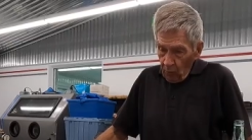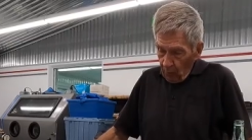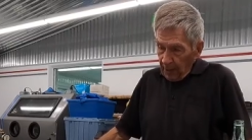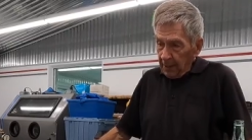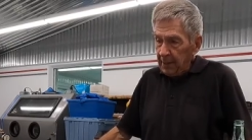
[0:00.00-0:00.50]

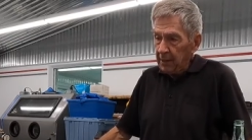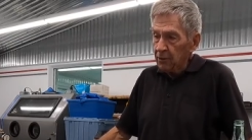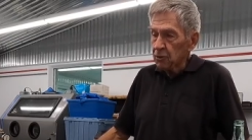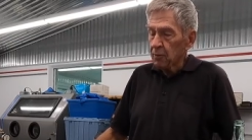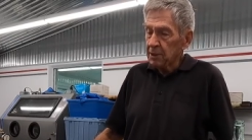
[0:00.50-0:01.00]
Well, now
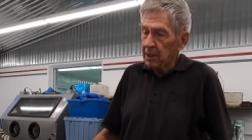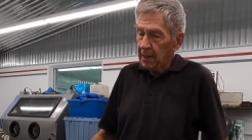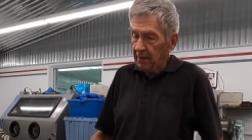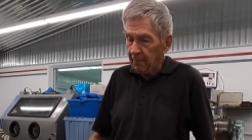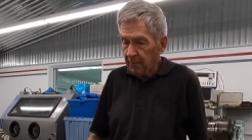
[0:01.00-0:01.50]
here's what you
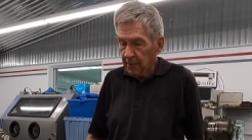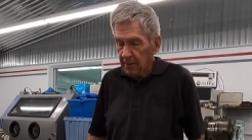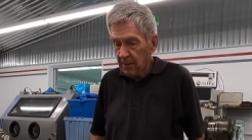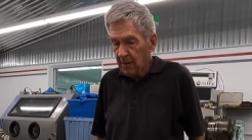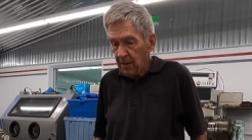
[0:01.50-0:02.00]
have.
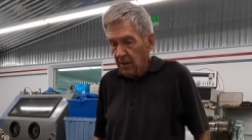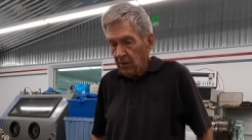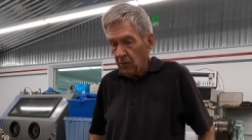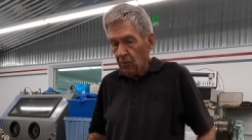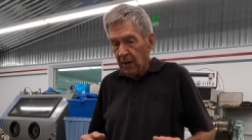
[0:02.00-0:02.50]

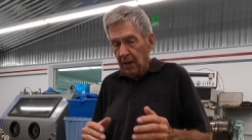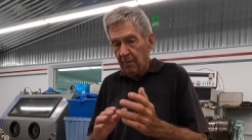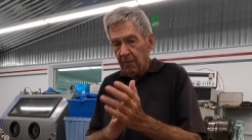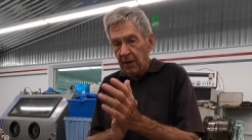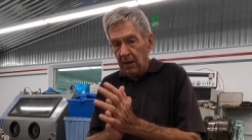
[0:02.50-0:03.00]
You
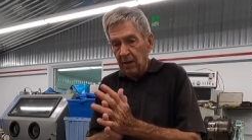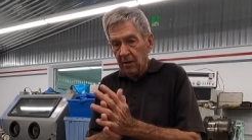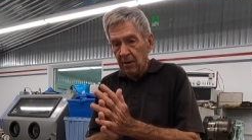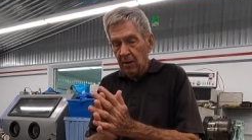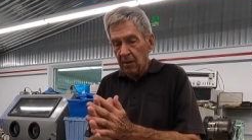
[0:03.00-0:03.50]
have a,
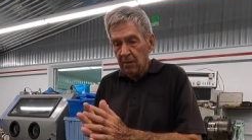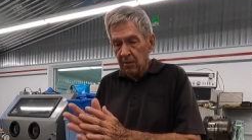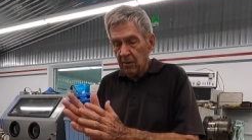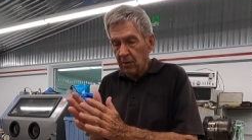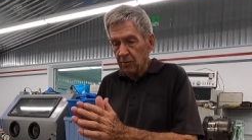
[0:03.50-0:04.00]

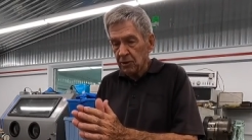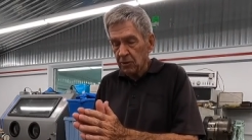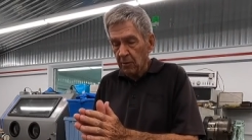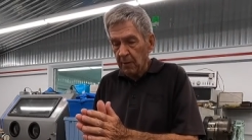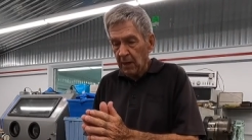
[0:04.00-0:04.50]
uh, here's your
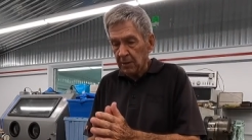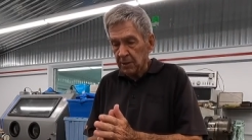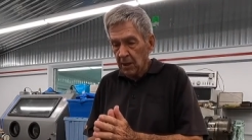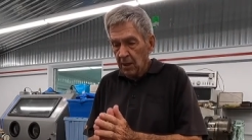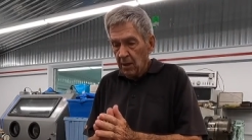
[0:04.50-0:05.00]
terminology.